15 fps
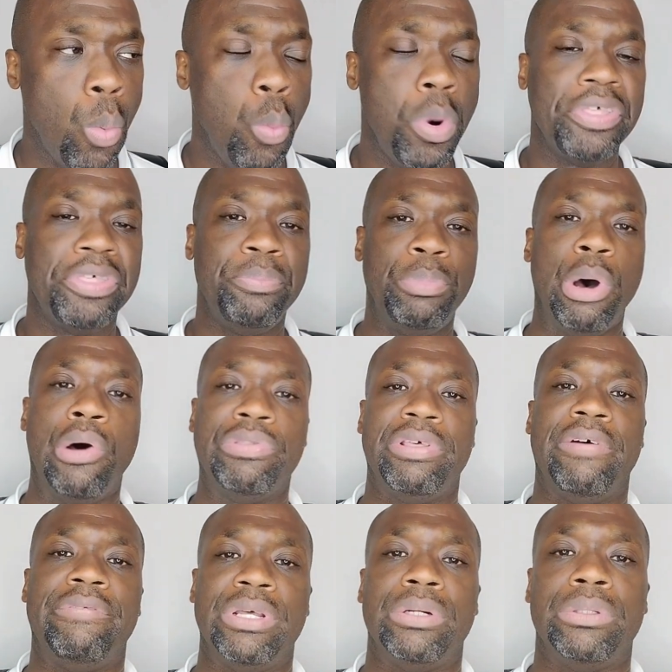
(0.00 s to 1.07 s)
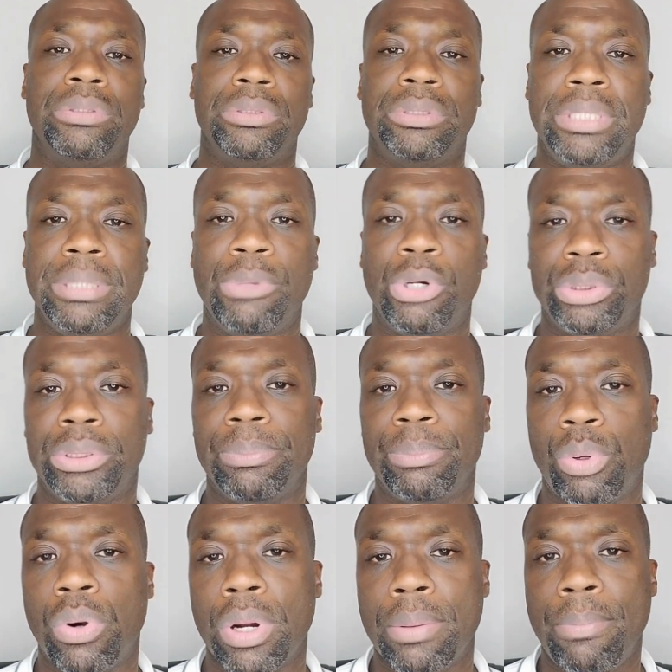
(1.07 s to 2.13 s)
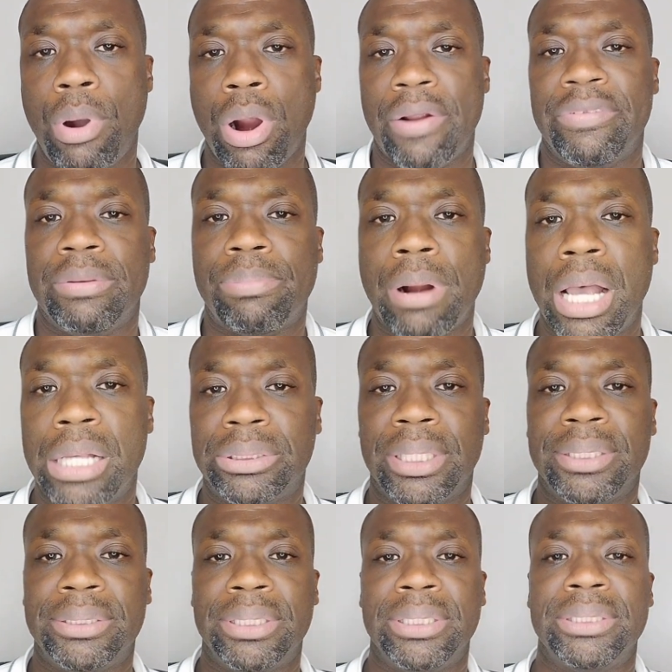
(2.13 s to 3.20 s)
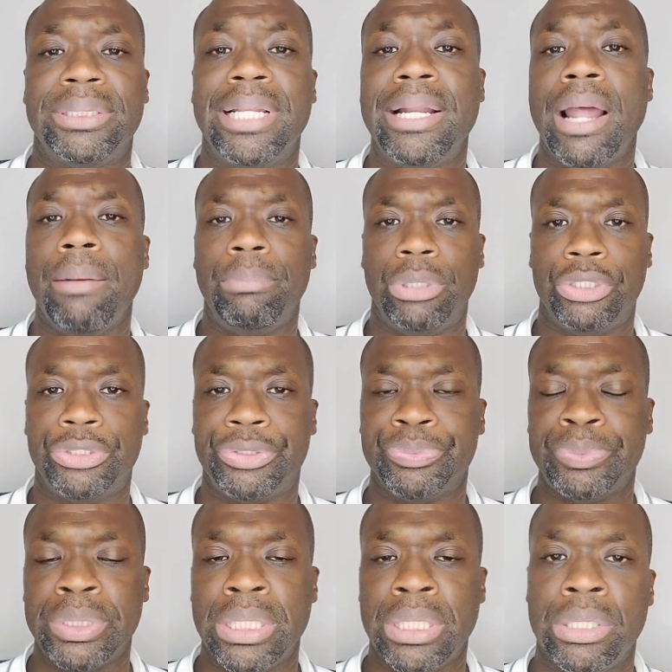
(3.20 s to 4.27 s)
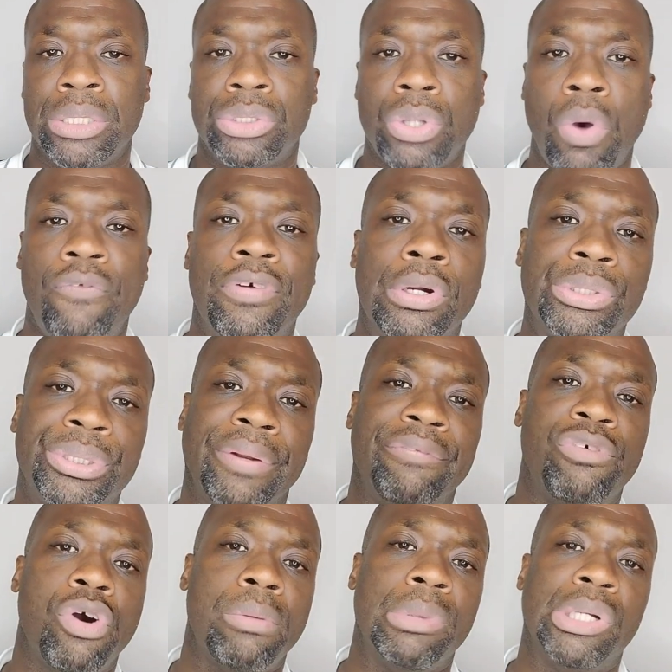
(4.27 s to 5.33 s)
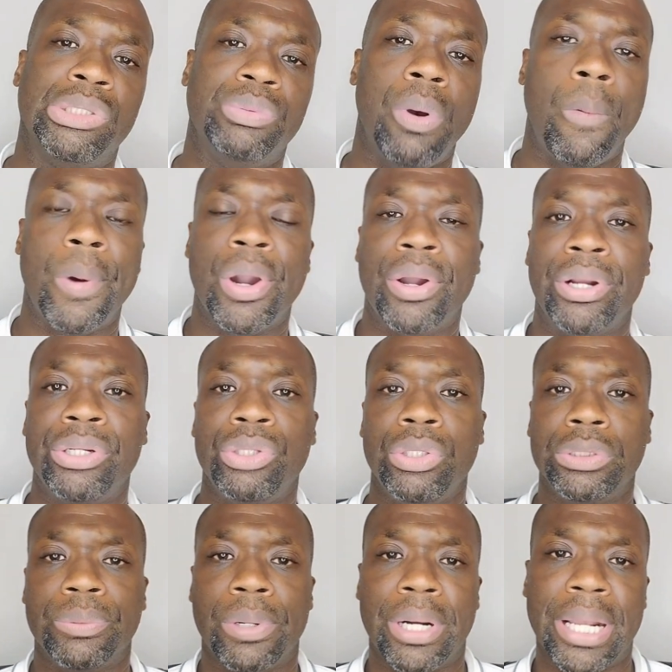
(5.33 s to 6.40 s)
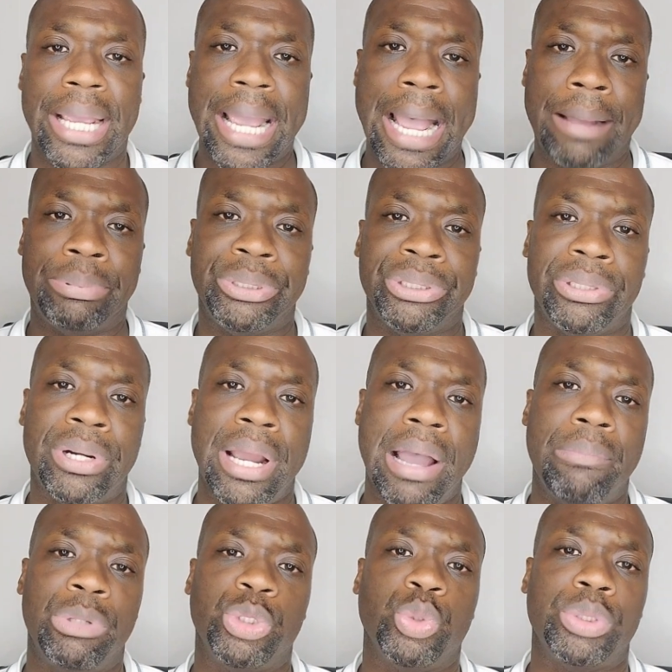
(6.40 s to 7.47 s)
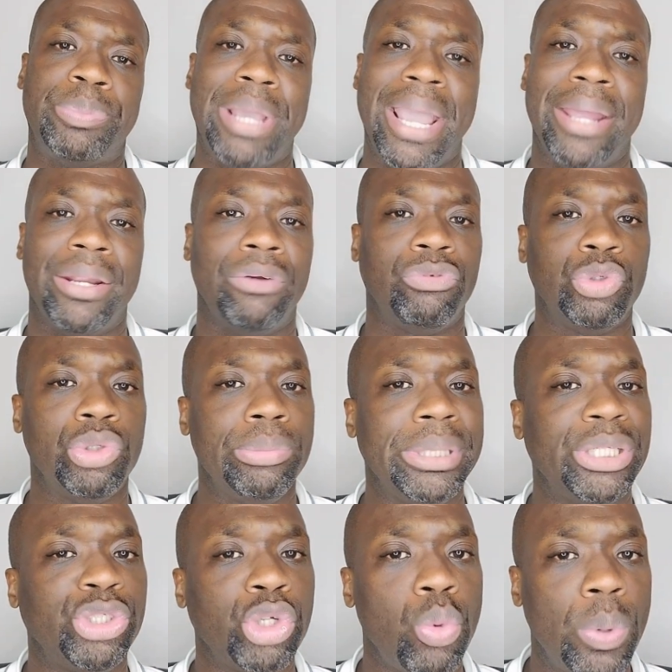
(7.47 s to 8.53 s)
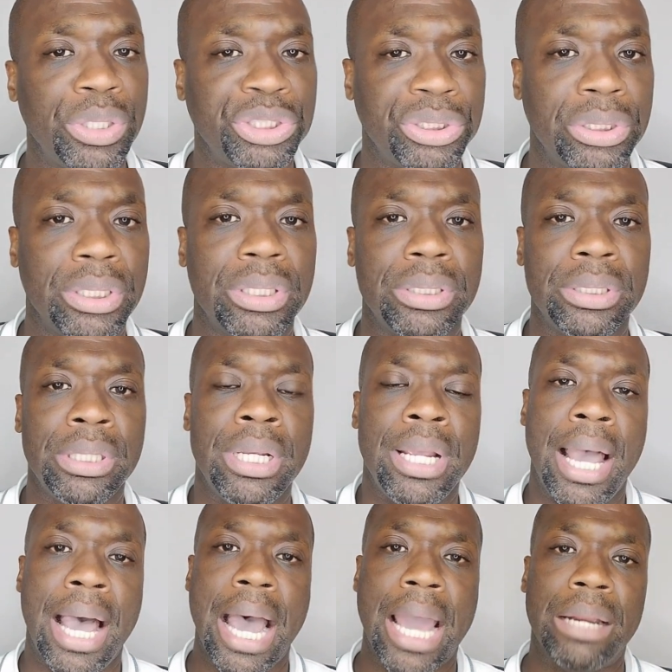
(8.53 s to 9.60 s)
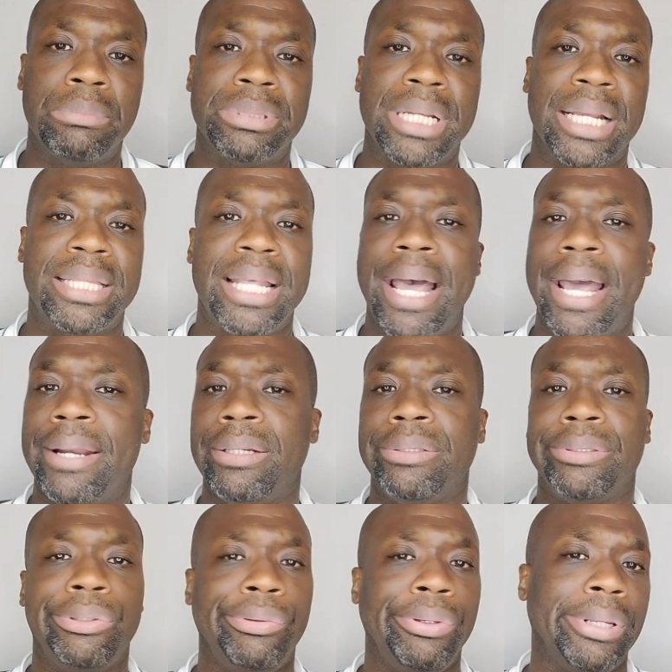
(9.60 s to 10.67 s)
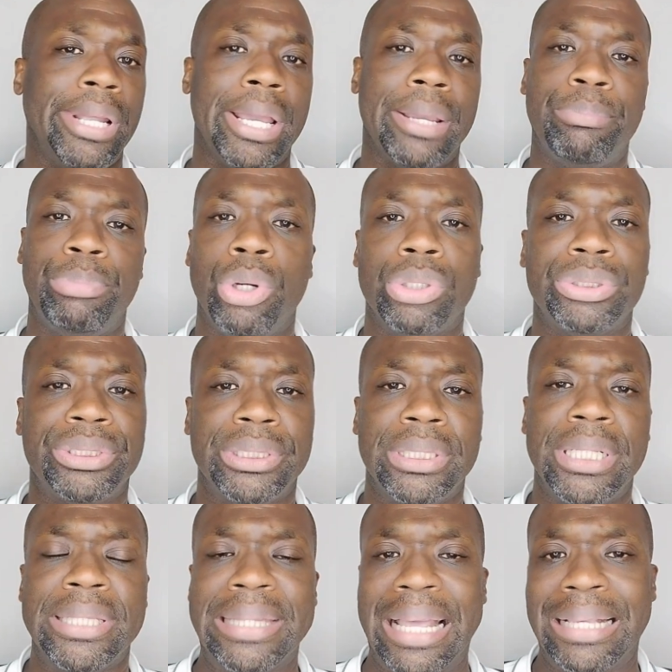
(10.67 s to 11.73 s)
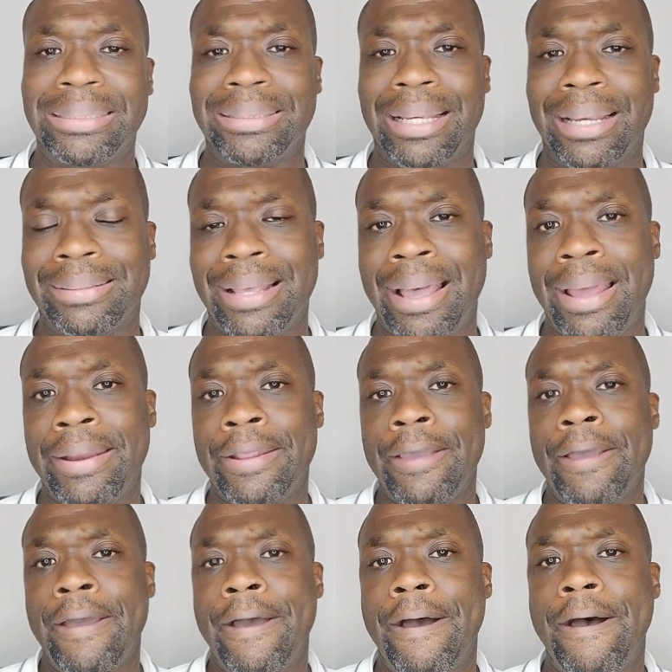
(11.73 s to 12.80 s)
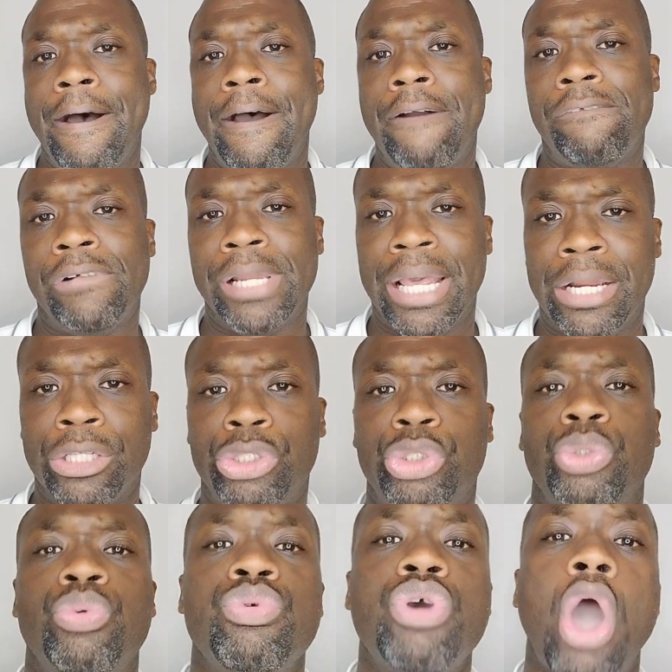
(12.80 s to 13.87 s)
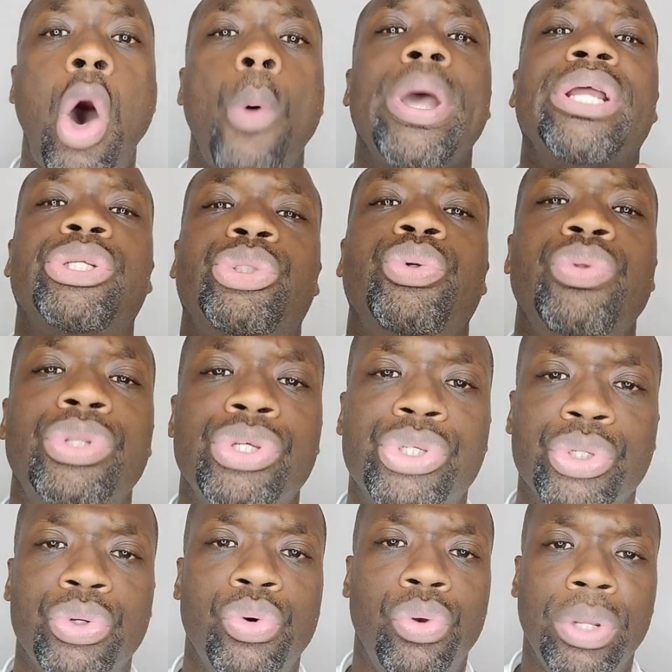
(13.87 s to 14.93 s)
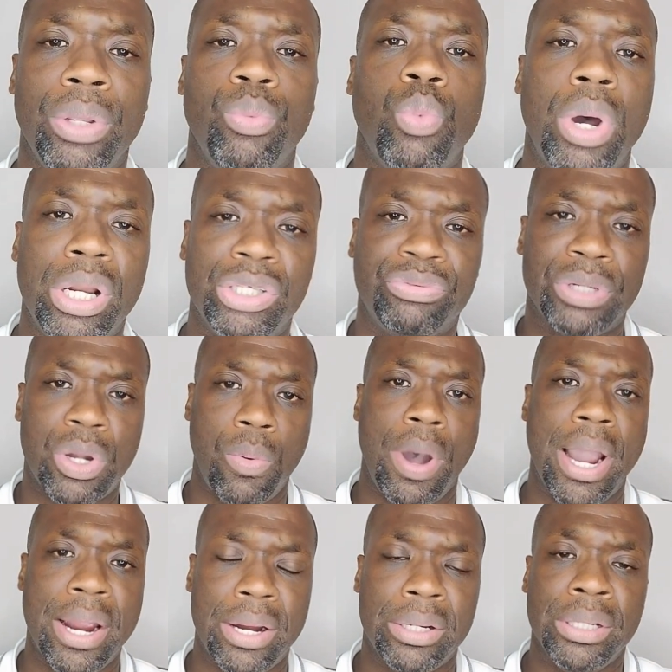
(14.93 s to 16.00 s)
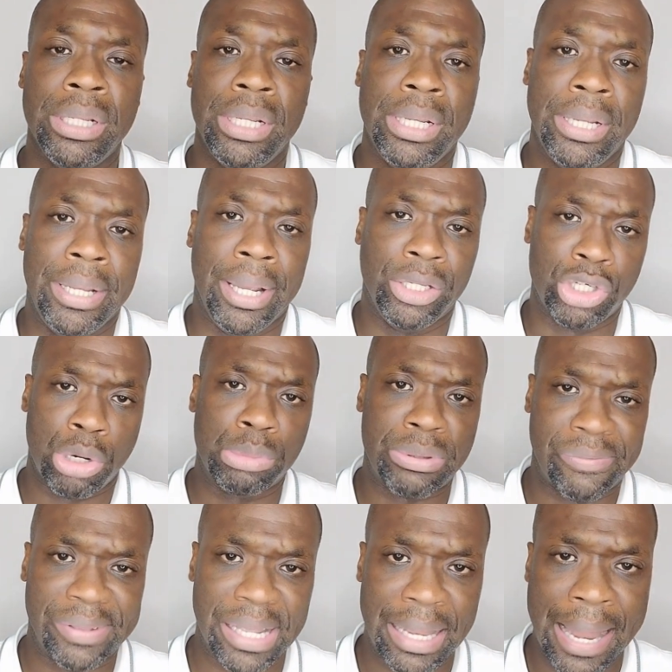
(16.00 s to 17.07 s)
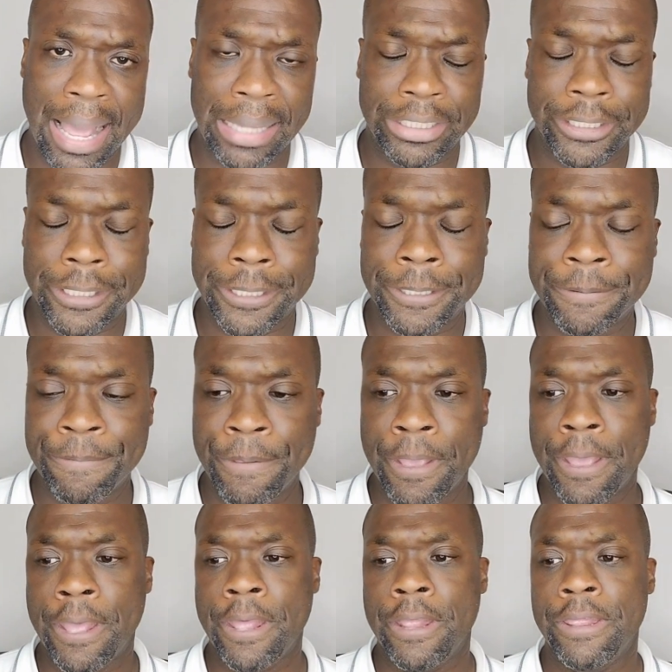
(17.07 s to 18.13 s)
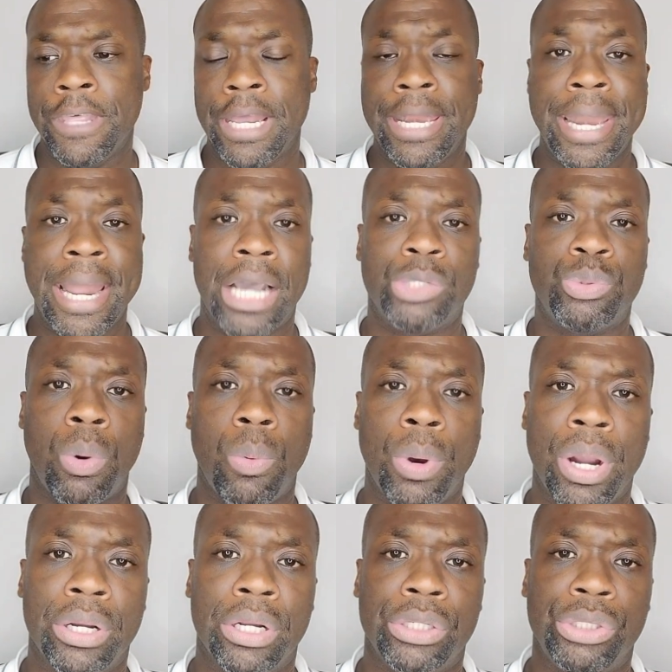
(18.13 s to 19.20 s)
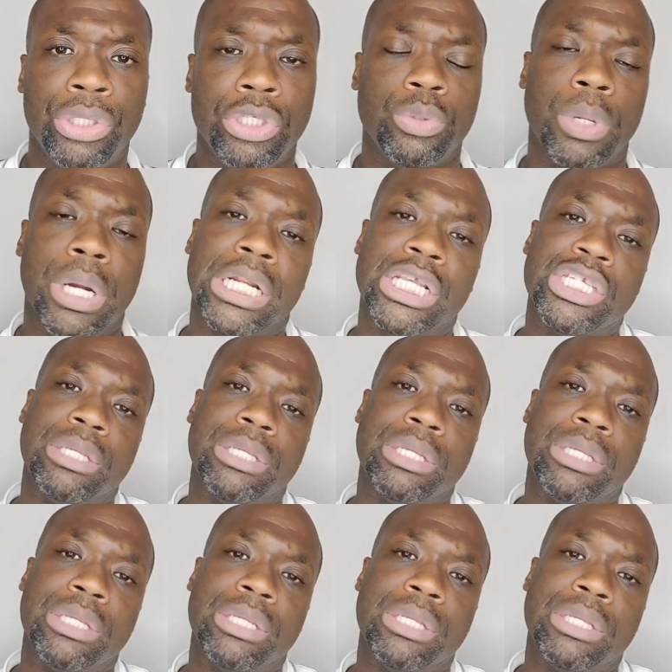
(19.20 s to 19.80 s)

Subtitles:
With both of those, the most important part of the process is the numbers. So first and foremost, what we're going to do is we're going to capture how much was paid in room and tuition and items like that, including like books and things like that related to going to the school and what is required in terms of the classes. Then next, what we're going to do is we're going to